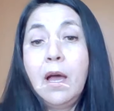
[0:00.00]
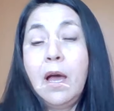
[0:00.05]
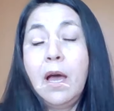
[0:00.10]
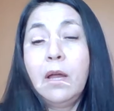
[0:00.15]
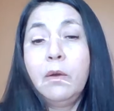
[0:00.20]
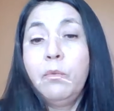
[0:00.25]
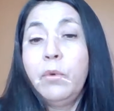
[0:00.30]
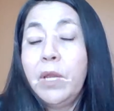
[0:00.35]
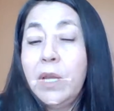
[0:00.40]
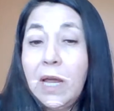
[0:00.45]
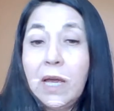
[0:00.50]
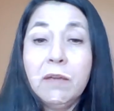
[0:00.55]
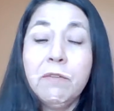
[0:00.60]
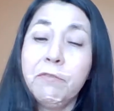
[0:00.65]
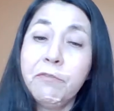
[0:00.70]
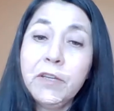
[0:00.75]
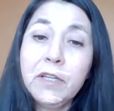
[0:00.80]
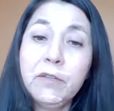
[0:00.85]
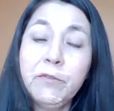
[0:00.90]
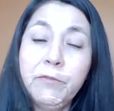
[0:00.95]
And when I
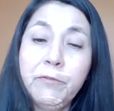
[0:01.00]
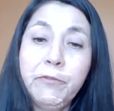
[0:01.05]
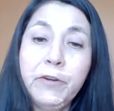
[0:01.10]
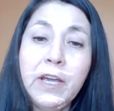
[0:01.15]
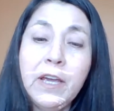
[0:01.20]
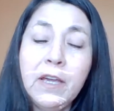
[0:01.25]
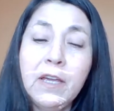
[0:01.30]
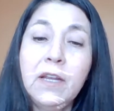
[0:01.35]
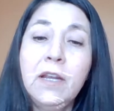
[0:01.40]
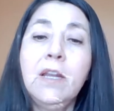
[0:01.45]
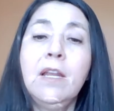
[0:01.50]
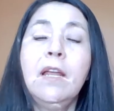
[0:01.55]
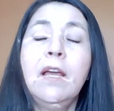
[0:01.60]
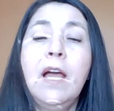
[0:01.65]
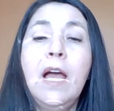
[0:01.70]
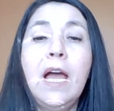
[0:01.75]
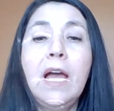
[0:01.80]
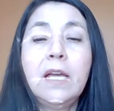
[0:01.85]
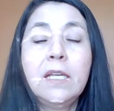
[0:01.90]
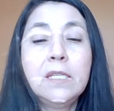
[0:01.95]
feel afraid,
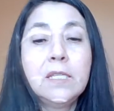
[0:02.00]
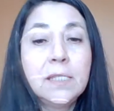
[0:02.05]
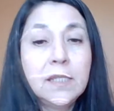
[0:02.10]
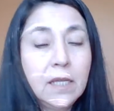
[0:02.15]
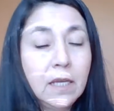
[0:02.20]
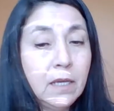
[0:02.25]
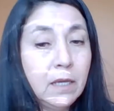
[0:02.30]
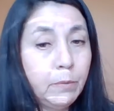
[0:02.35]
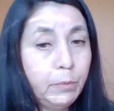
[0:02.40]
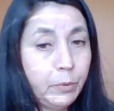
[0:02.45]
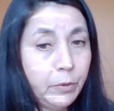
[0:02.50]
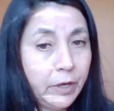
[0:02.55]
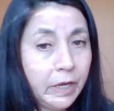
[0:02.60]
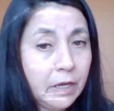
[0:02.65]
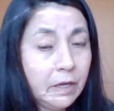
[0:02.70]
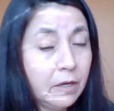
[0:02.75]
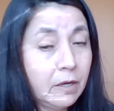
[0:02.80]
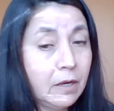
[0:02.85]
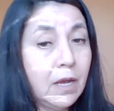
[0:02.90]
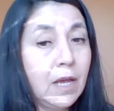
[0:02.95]
I say a
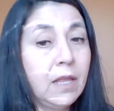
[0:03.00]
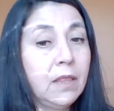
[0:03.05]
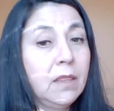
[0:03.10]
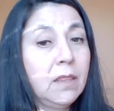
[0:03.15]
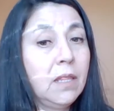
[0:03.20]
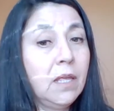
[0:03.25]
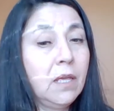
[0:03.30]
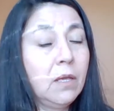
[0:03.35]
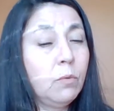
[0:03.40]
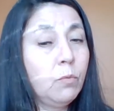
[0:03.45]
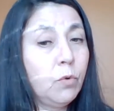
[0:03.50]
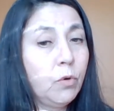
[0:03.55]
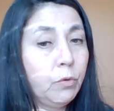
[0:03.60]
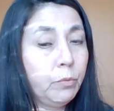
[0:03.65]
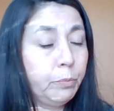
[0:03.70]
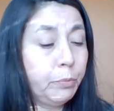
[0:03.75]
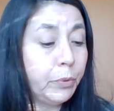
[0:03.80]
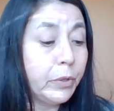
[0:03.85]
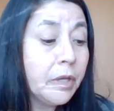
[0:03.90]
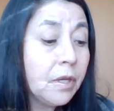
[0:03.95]
prayer, and they were
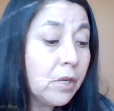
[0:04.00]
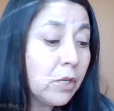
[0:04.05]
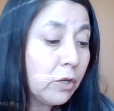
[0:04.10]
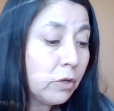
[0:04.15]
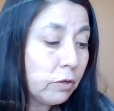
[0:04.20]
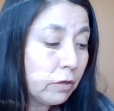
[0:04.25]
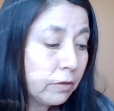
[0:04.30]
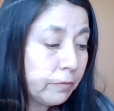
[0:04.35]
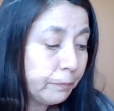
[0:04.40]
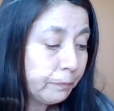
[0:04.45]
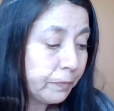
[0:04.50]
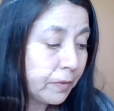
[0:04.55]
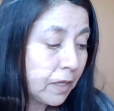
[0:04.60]
pretty good.